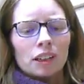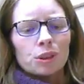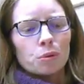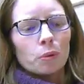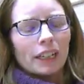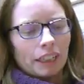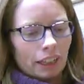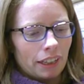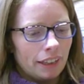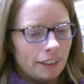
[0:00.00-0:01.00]

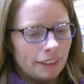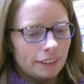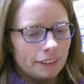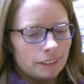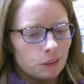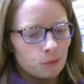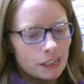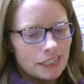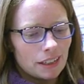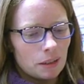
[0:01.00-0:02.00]

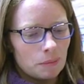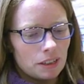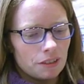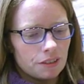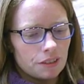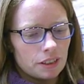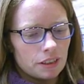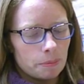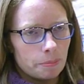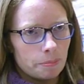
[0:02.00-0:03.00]
23 centimeters
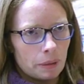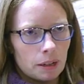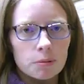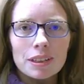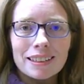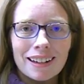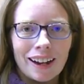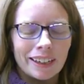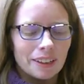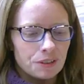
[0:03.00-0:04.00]
is about
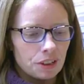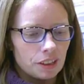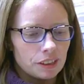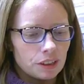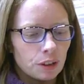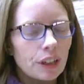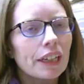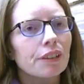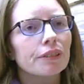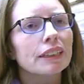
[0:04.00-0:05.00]
9 inches.
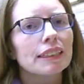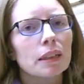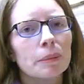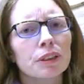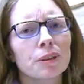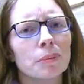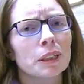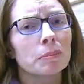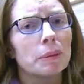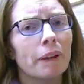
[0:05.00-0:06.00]
33 centimeters
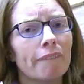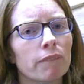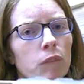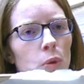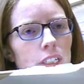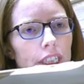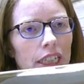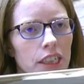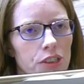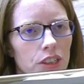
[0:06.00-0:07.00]
must be about
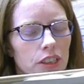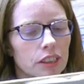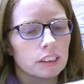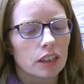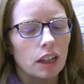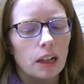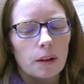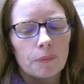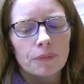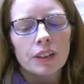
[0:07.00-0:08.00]
14 inches.
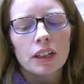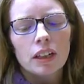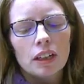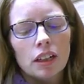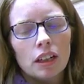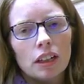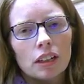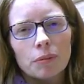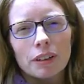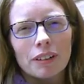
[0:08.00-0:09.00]

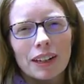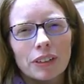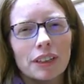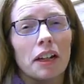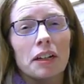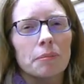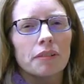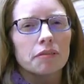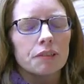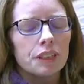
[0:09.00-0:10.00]
We don't have a 9 by
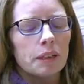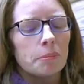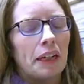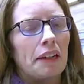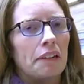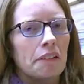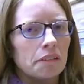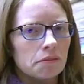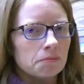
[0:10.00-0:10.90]
14 pan.